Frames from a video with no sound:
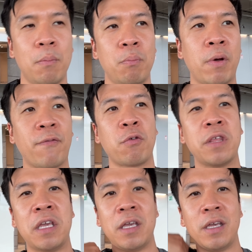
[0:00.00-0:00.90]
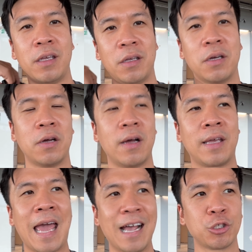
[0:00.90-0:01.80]
But for the
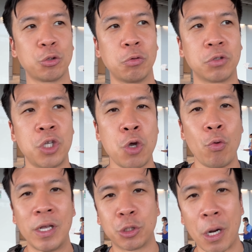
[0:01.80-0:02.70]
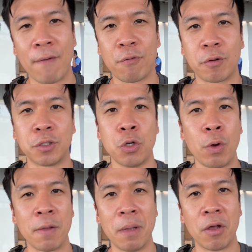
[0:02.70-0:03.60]
casual 2-week traveler,
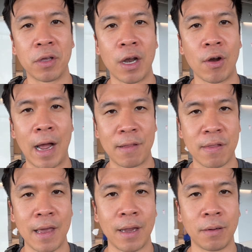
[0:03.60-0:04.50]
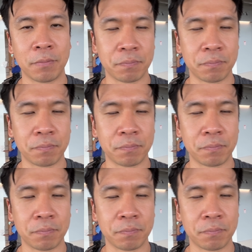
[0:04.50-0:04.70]
2-week millionaire, I'd say,